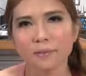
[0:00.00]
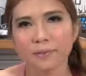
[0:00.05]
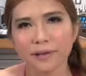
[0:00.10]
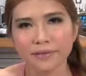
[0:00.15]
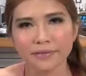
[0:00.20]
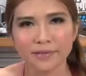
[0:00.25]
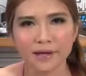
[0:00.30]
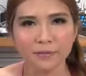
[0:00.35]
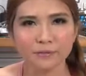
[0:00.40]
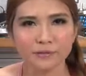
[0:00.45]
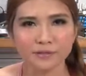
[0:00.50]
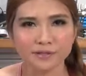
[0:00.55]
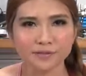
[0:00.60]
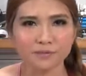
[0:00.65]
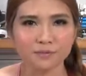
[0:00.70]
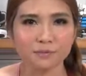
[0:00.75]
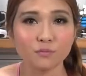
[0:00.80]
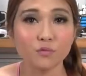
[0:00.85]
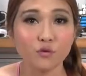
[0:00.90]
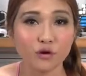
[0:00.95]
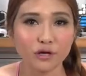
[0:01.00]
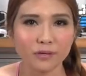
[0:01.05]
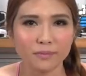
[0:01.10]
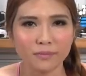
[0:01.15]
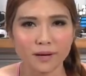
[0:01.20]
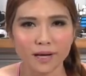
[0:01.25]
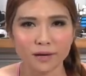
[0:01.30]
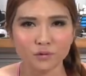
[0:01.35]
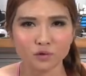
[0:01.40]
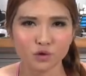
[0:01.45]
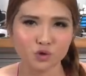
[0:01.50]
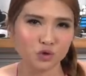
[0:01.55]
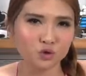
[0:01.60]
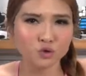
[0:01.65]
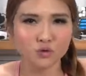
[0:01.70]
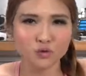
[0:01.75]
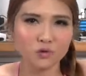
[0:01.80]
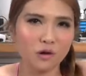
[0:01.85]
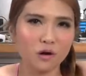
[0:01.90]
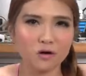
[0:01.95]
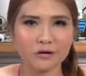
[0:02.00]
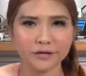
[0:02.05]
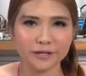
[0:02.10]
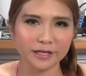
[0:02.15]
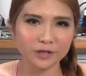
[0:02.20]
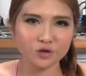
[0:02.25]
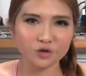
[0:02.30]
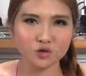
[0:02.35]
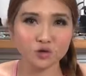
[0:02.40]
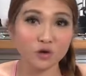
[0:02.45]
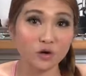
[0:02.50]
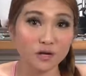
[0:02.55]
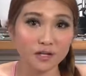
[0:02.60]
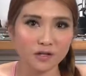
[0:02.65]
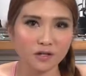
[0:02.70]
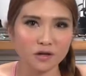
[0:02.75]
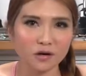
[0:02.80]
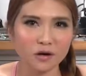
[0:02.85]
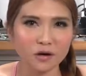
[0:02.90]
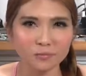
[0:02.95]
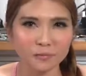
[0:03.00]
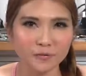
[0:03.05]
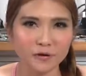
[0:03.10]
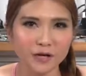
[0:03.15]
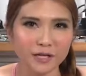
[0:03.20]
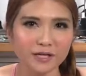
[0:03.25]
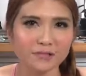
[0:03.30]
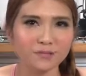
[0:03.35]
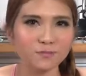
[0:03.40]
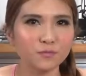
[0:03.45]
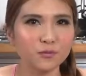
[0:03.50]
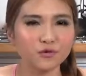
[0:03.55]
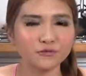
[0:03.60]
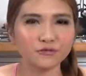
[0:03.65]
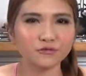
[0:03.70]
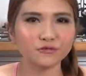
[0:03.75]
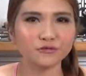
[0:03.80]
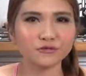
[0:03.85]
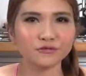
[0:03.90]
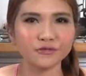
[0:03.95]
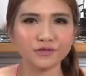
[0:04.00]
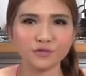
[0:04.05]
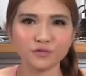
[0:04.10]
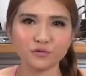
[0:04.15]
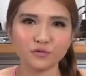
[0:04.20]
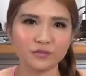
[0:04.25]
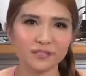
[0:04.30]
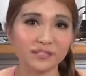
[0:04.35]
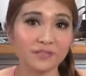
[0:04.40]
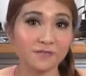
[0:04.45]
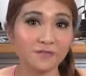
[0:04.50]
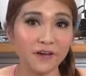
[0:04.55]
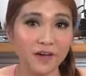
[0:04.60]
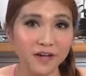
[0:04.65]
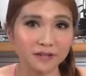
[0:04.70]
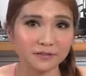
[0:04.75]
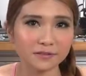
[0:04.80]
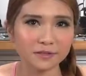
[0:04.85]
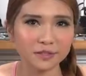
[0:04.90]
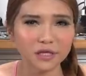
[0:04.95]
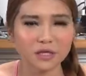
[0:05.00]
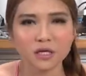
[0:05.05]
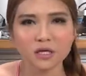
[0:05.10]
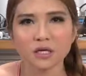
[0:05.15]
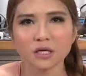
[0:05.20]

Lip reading: but that was more about shoehorning joint corporate sponsors into the event.